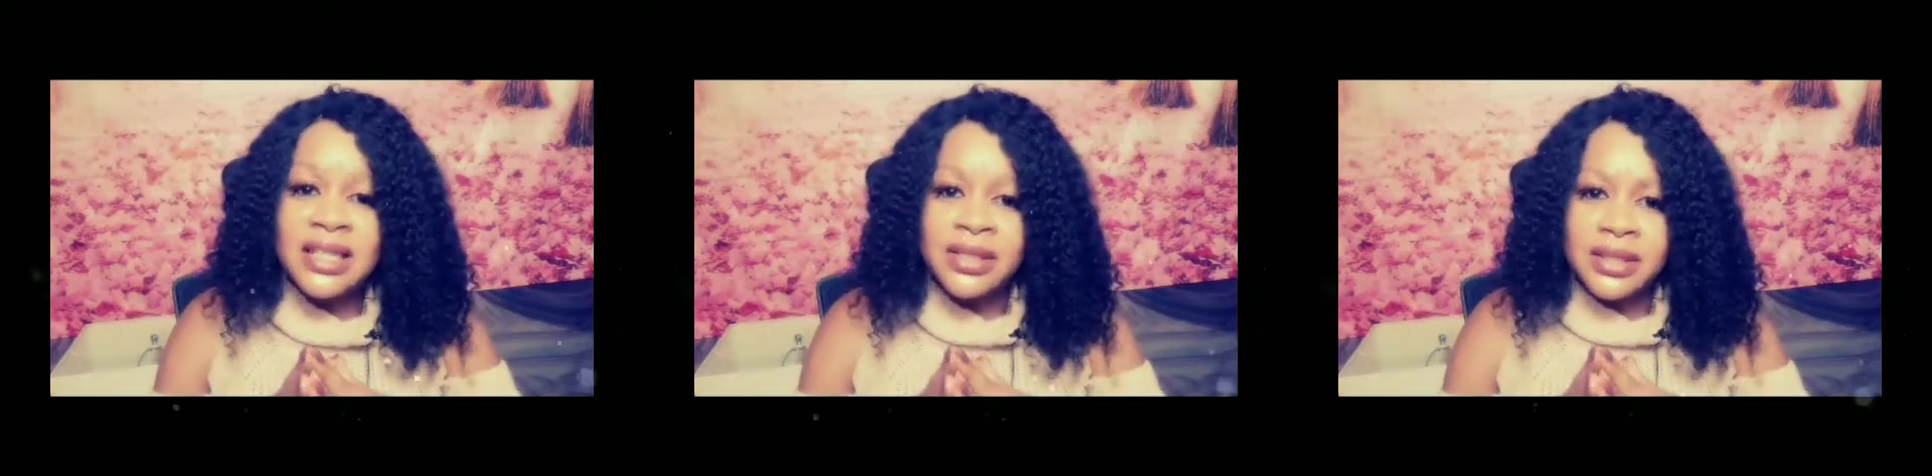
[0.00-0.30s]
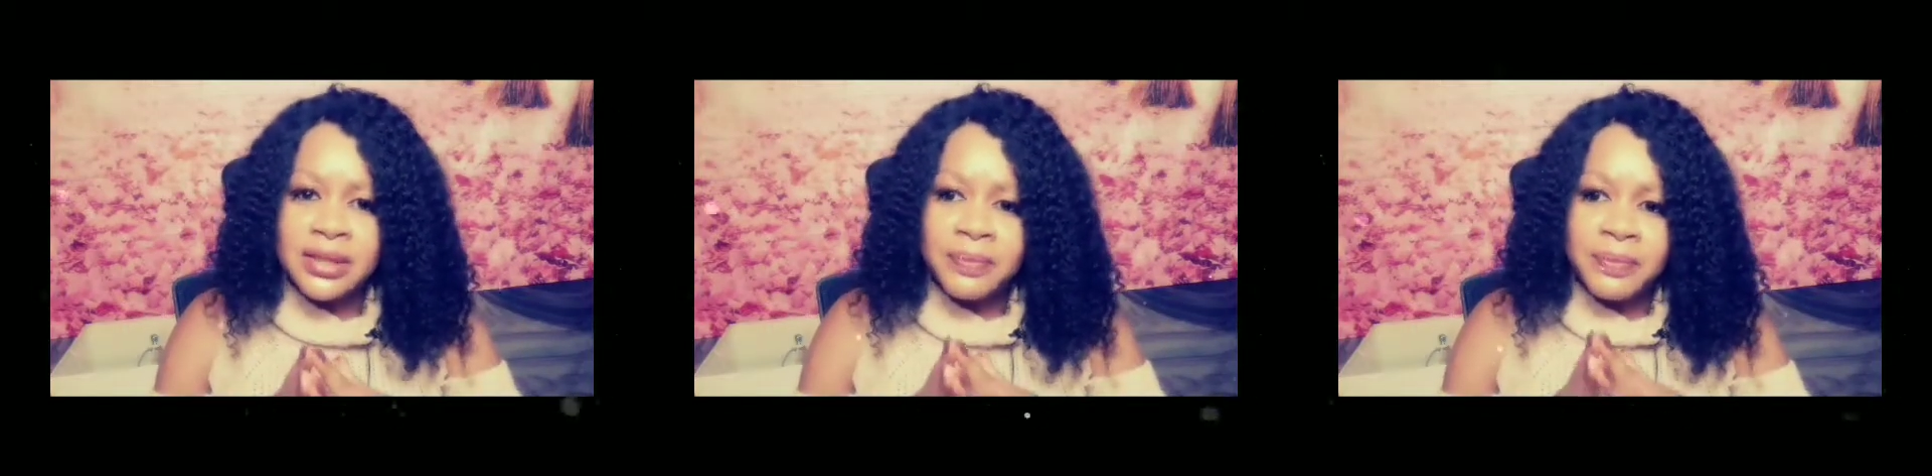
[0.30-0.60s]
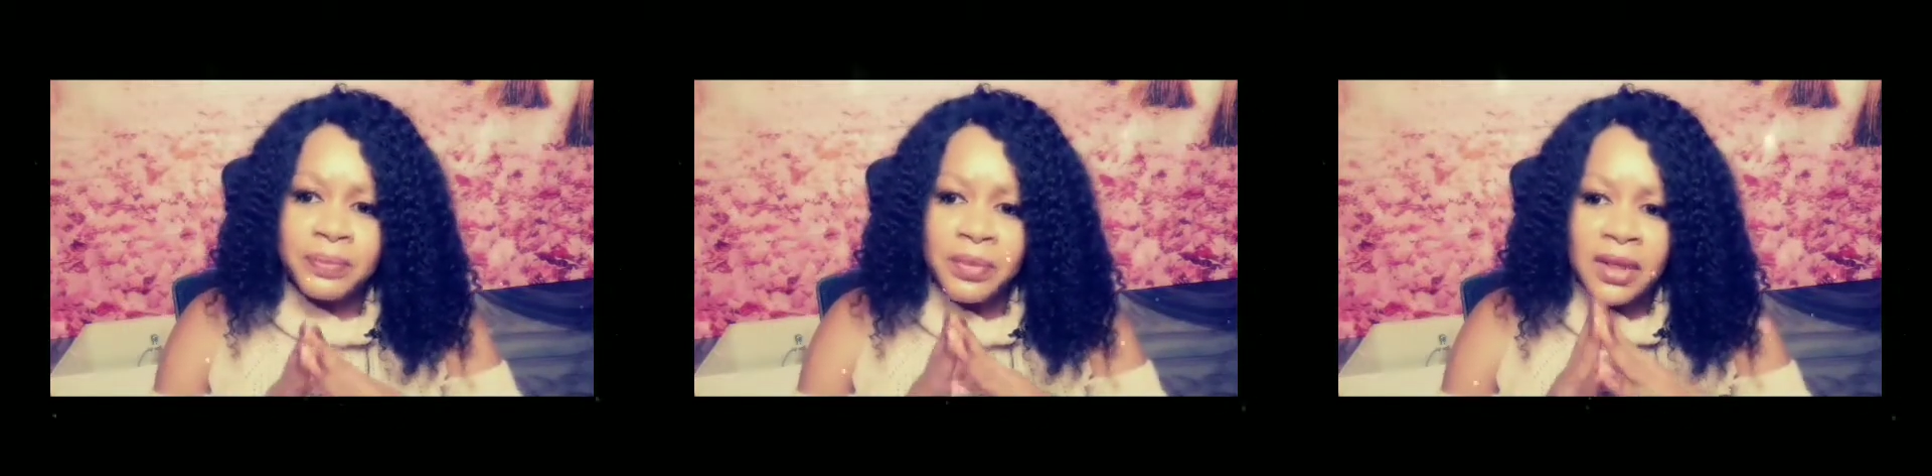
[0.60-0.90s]
this,
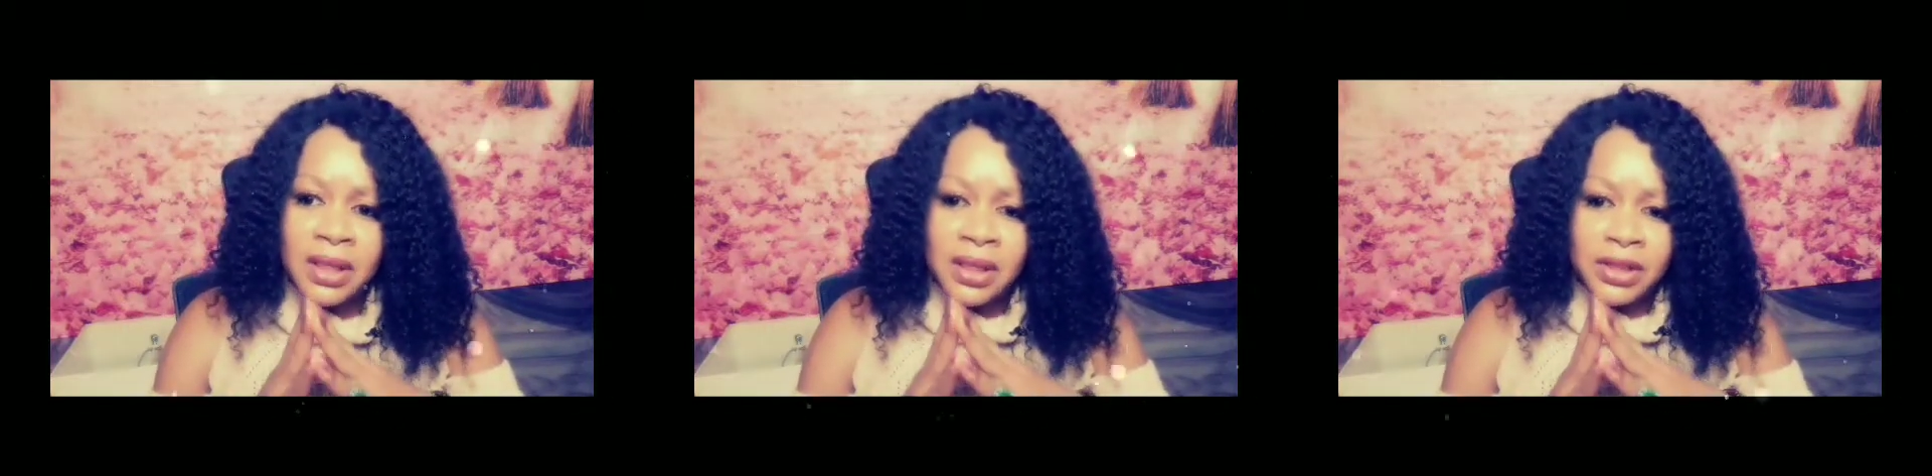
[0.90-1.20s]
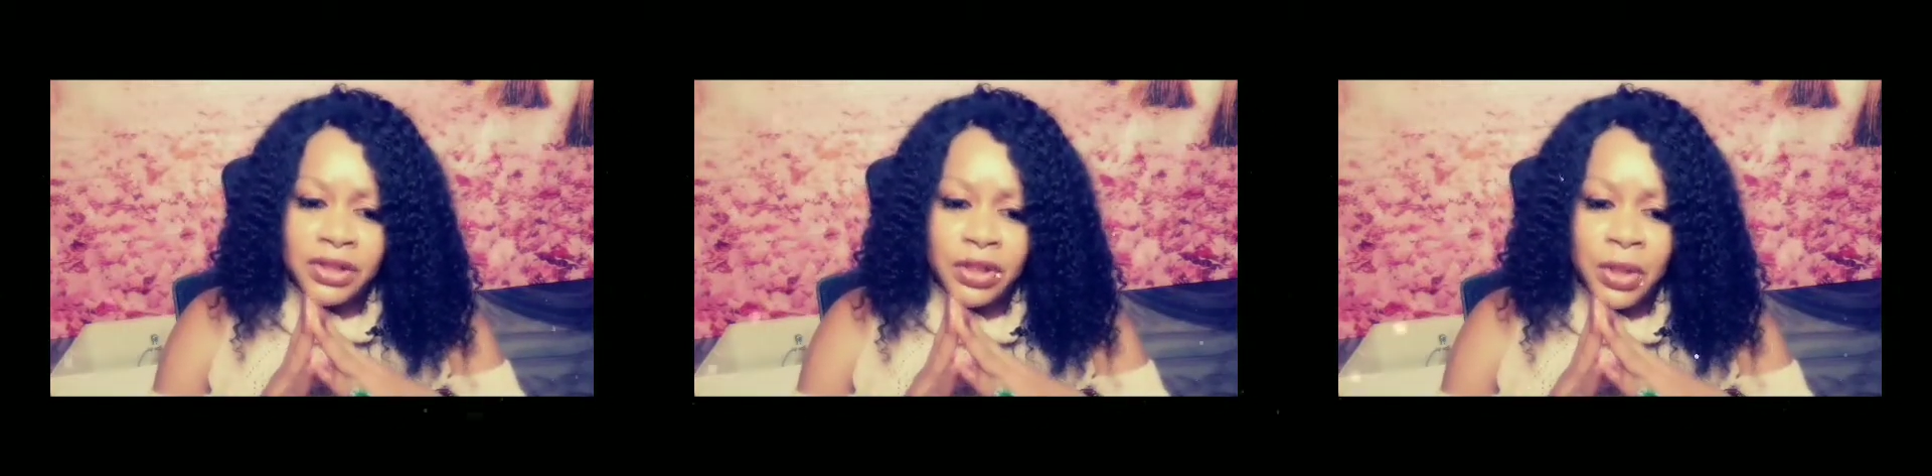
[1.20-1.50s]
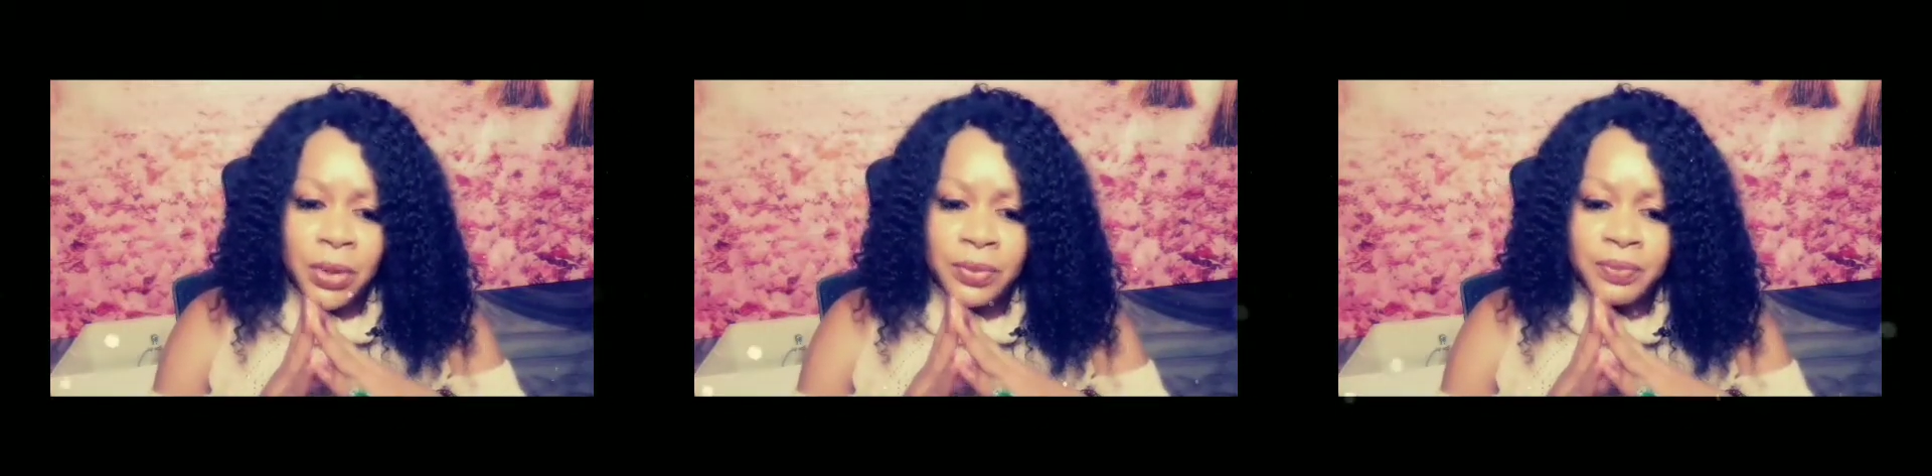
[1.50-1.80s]
you
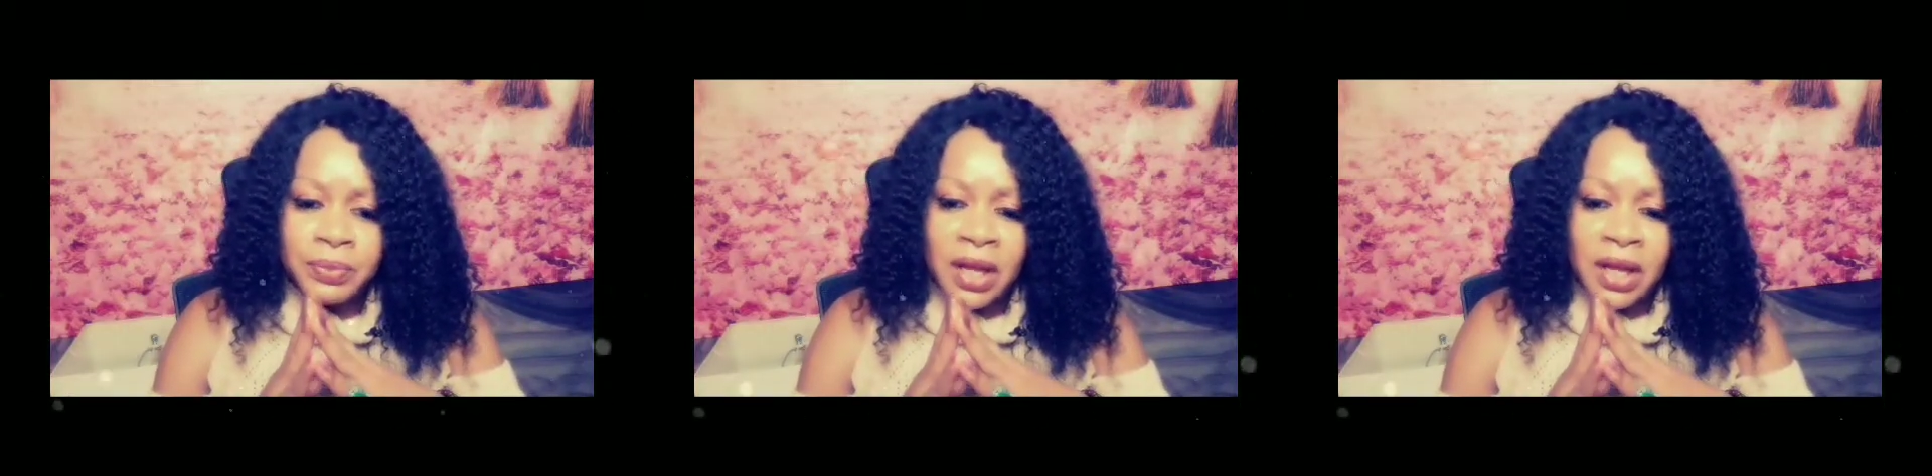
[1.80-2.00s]
know.